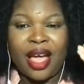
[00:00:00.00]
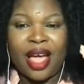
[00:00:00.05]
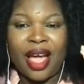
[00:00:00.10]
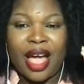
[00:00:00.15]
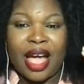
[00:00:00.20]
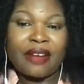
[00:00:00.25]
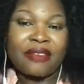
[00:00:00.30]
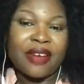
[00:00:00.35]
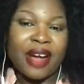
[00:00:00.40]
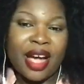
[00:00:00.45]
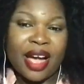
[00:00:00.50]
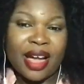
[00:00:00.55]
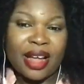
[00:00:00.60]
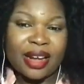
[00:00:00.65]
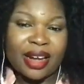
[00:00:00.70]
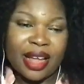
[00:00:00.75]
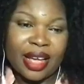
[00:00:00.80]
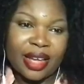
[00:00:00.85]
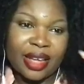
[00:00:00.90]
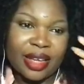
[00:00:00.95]
I've
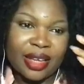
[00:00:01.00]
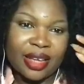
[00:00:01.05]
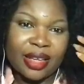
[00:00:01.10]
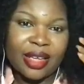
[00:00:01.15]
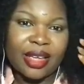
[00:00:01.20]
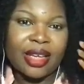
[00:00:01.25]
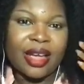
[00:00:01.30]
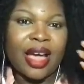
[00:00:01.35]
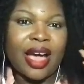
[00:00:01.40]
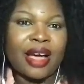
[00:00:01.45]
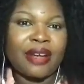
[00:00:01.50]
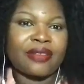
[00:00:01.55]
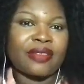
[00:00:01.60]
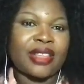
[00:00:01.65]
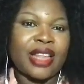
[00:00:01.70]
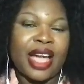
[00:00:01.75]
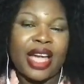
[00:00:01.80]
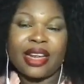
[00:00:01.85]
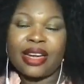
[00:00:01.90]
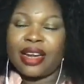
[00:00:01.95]
had like,
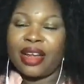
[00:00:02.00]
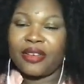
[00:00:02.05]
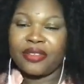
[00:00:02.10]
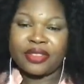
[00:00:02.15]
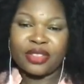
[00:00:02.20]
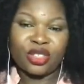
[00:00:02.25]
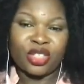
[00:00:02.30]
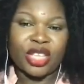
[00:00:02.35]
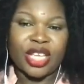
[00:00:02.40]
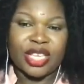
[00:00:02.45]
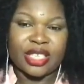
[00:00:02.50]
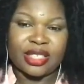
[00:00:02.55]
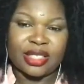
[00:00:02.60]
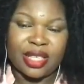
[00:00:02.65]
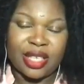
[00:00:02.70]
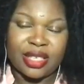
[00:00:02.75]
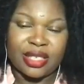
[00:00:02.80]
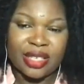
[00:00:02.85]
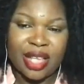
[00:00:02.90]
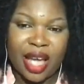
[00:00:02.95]
I love to test
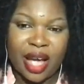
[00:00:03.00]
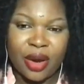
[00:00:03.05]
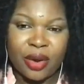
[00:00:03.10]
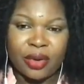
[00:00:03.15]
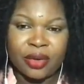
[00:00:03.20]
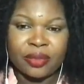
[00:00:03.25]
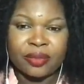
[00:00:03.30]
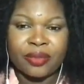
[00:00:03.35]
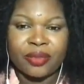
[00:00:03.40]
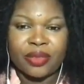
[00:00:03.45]
things out.